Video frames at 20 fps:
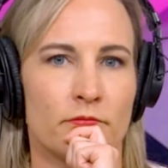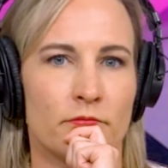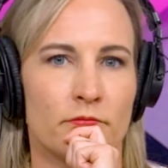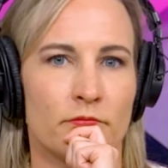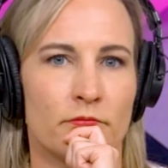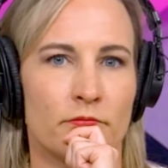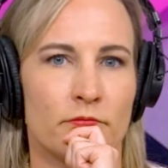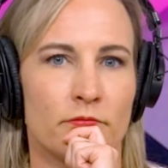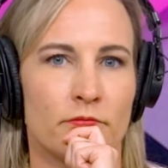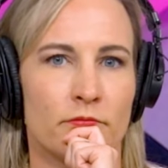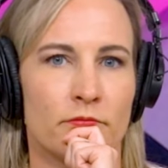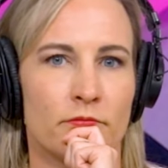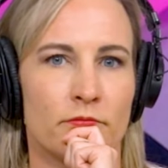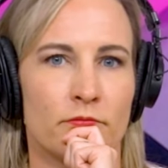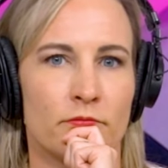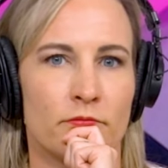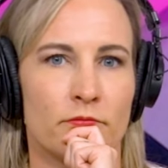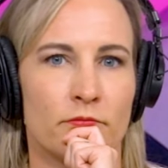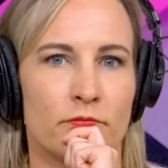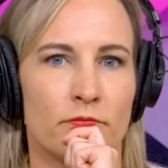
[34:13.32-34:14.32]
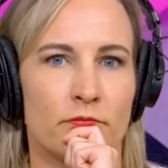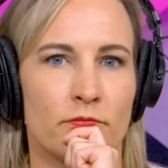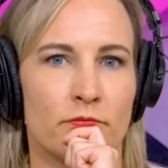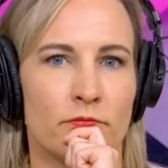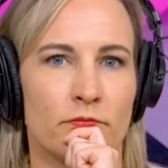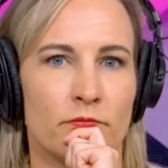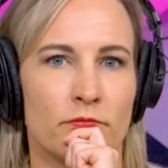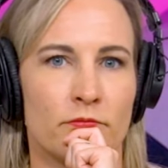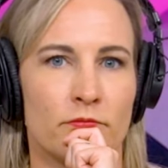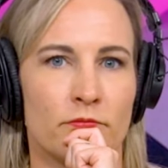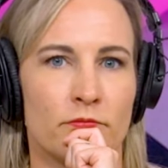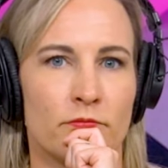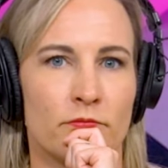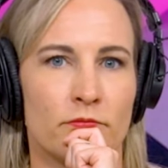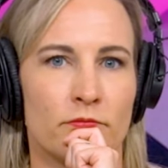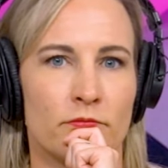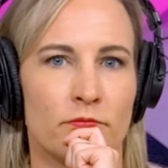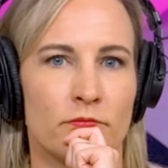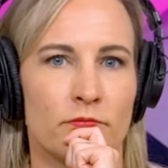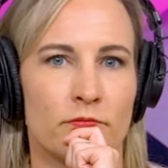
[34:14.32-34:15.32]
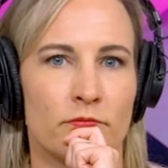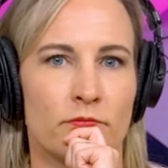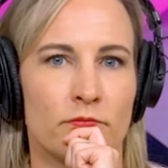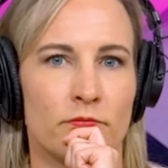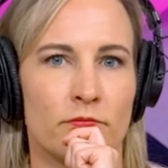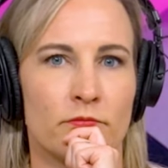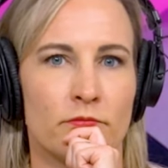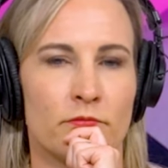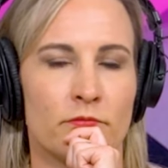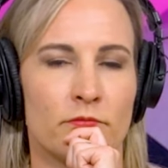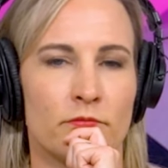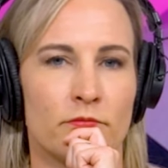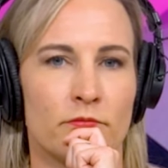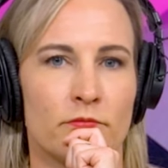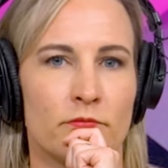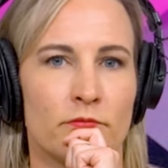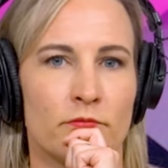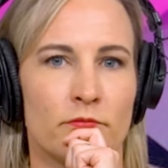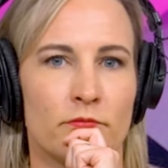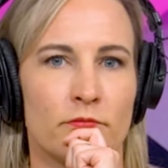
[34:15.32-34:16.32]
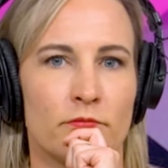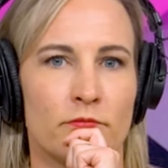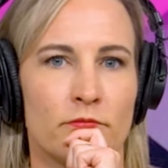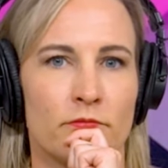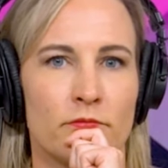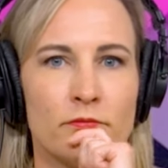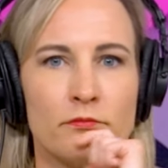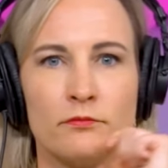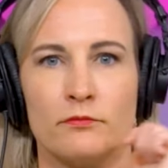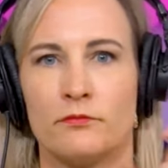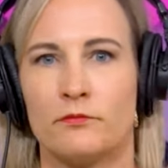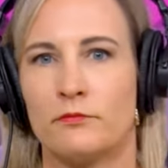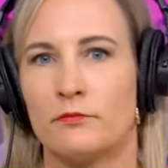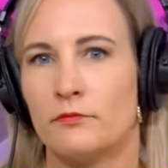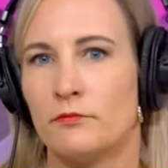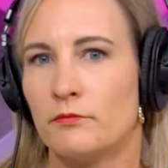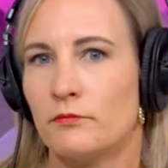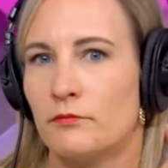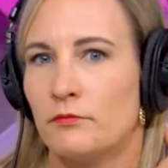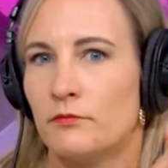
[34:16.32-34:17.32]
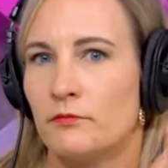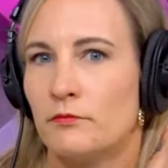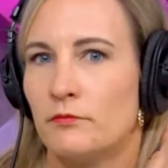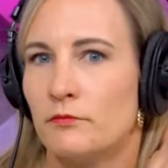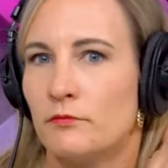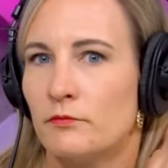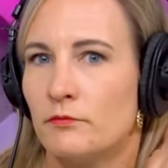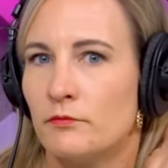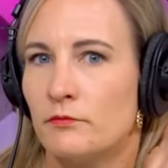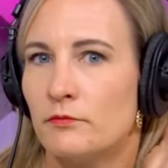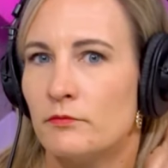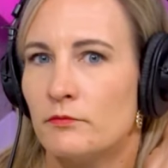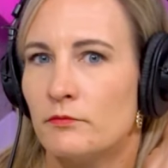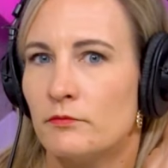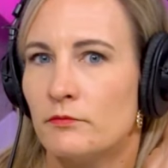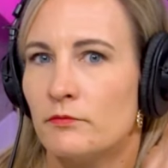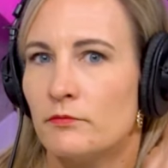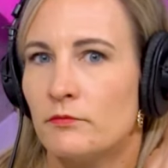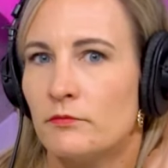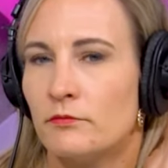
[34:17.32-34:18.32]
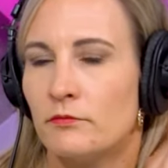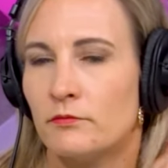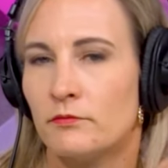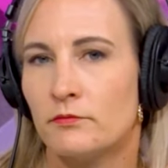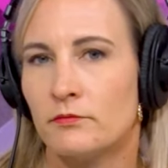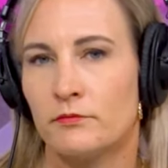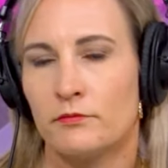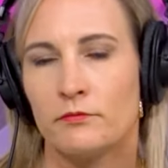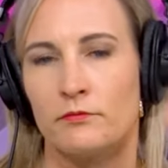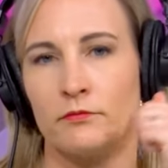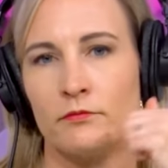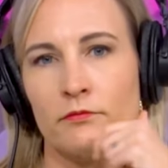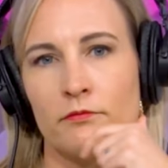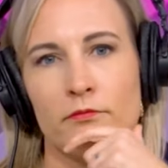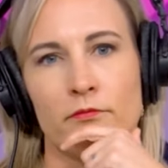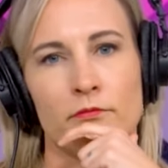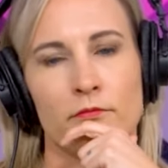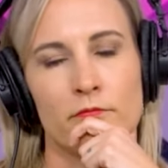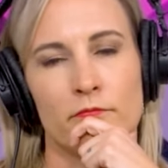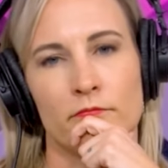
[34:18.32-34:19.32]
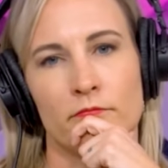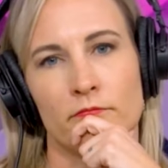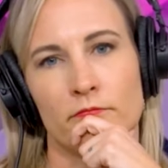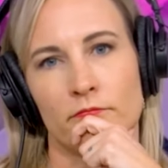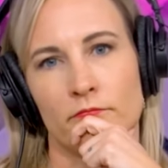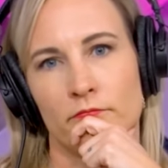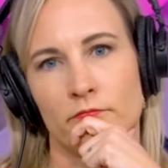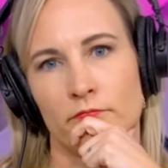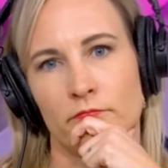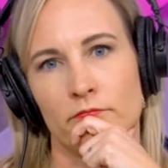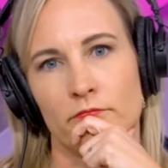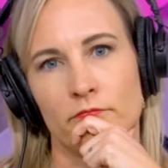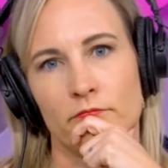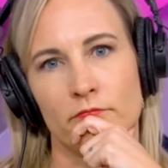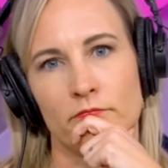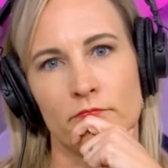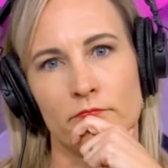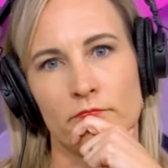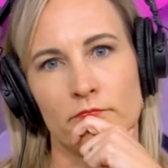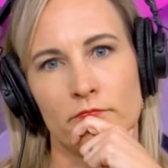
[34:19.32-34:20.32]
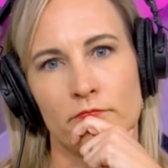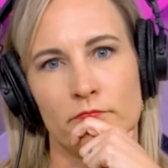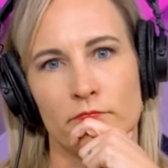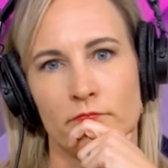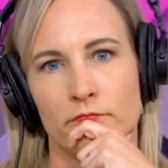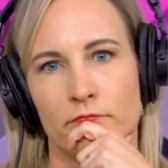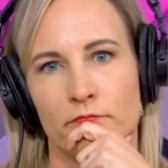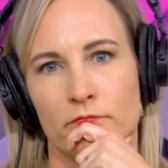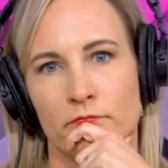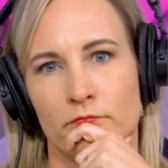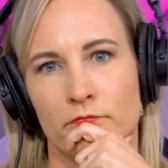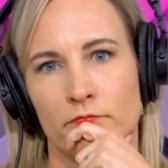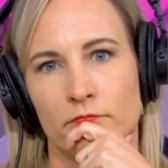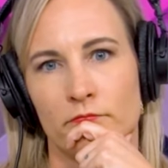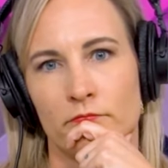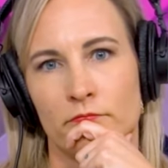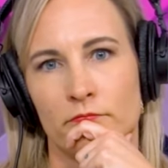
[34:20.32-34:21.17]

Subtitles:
[no speech]